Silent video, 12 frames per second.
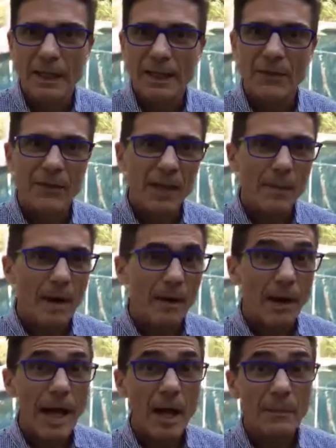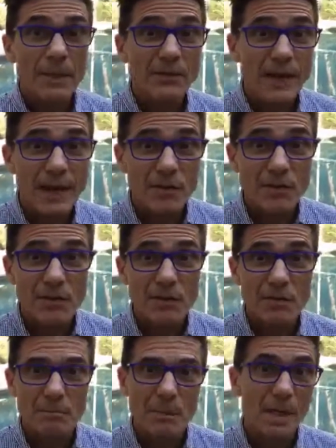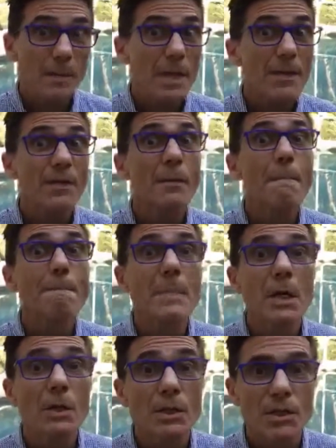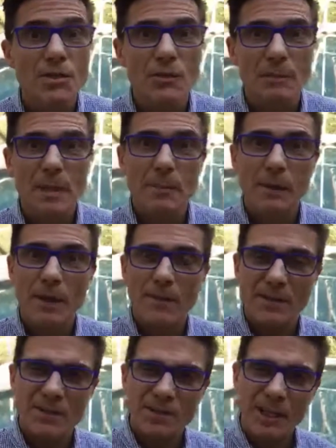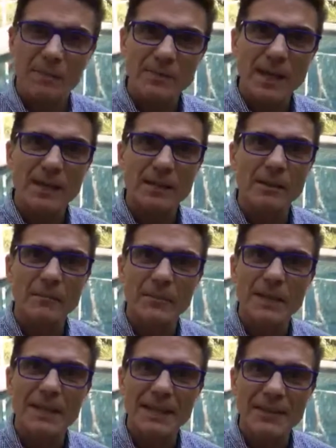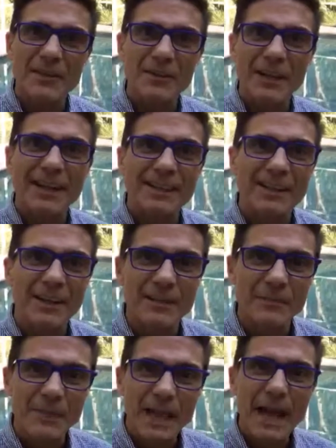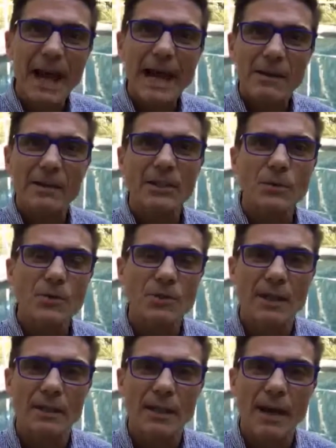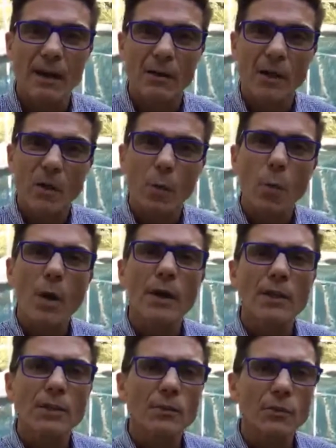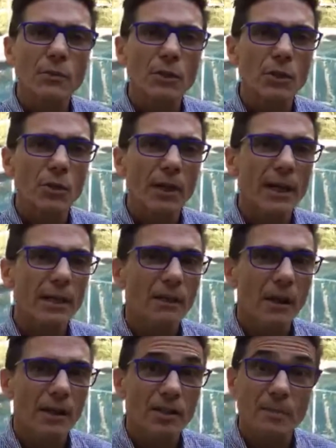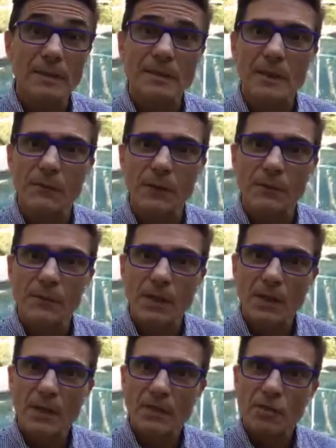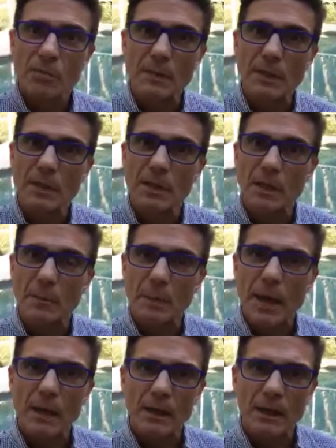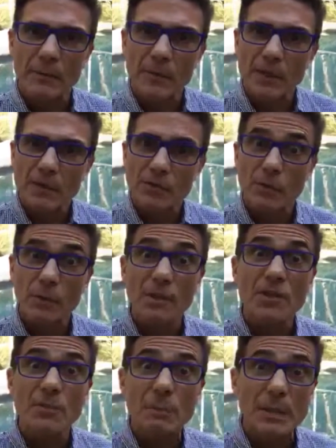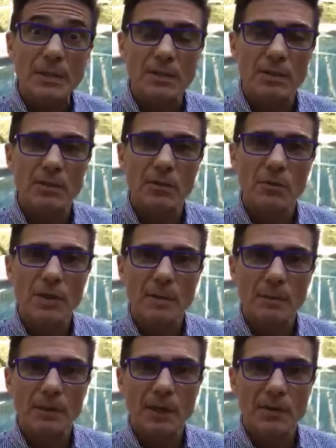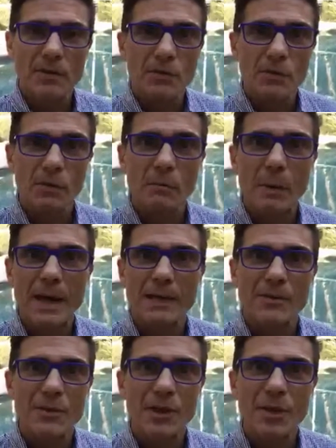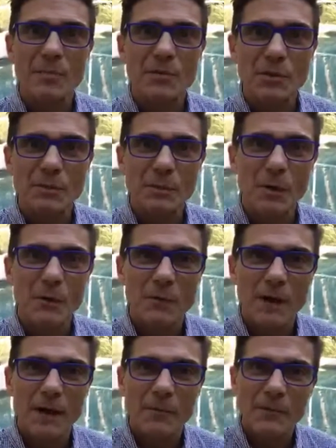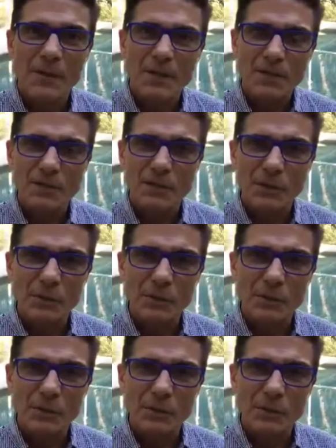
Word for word: And think about how many thousands, maybe even millions of people have that same title in their headline. How can you stand out? What can you do to your headline to be different, to be compelling, to really speak to that potential buyer that comes to your profile so that